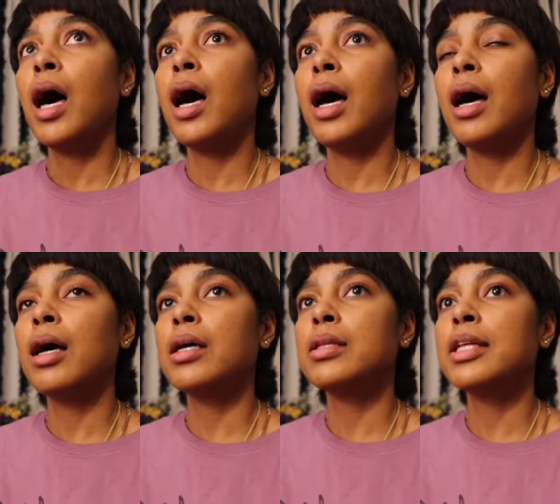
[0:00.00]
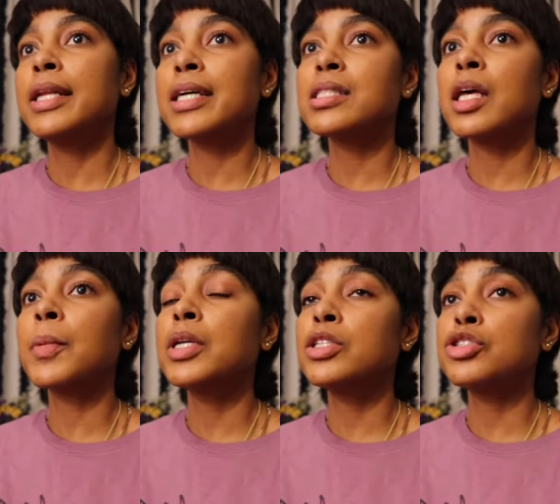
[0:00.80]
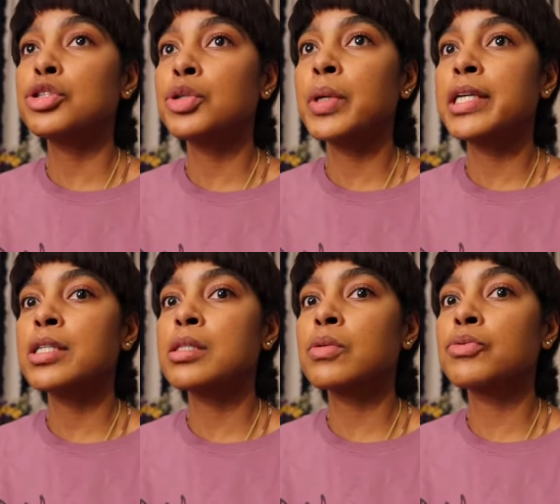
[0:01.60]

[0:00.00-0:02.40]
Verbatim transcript: Uh, the next thing I'm gonna do is